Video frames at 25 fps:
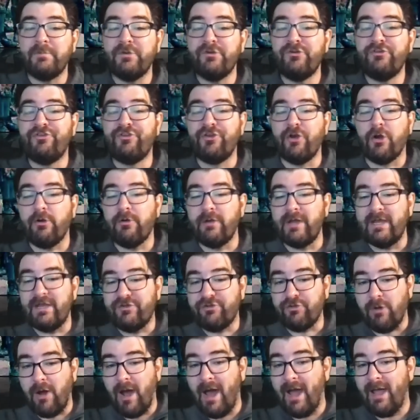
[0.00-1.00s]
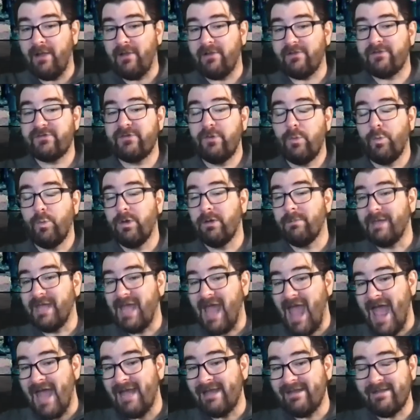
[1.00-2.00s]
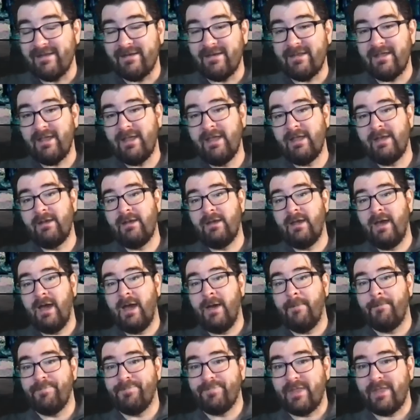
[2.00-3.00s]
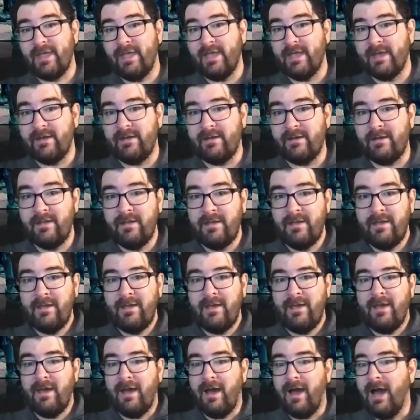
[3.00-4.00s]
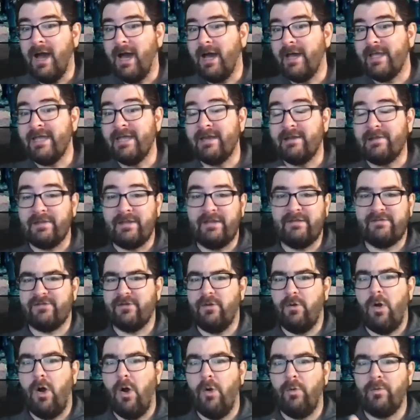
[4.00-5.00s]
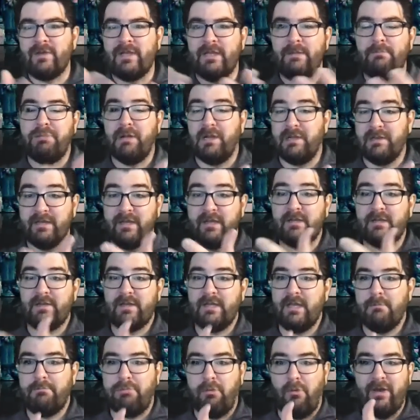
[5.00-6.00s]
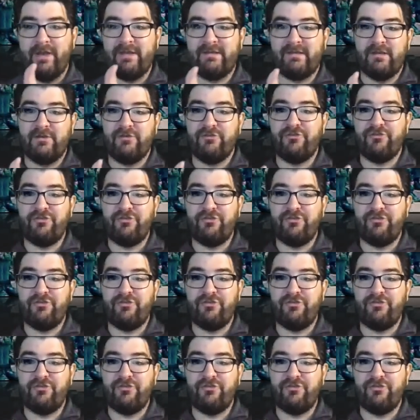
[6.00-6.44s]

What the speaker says: Jury trials will be ended in Italy, so only politically appointed